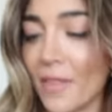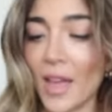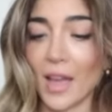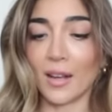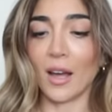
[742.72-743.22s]
And
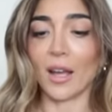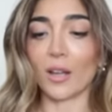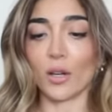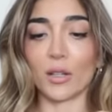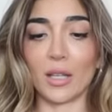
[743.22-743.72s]
then I
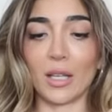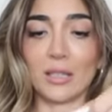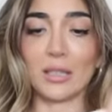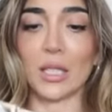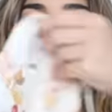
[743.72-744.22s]
got
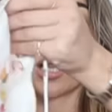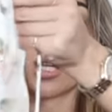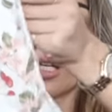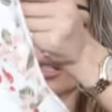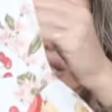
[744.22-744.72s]
this
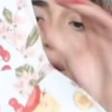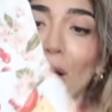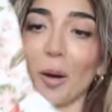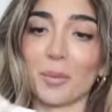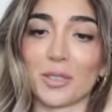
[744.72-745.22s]
little
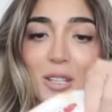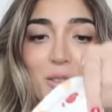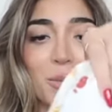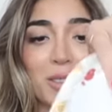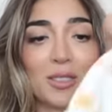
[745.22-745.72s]
top, which I
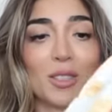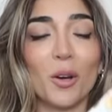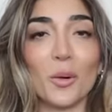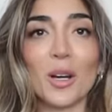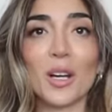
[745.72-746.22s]
thought was
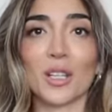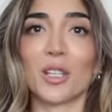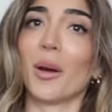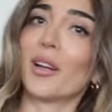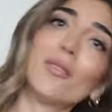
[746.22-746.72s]
so
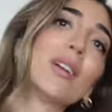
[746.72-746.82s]
cute. I don't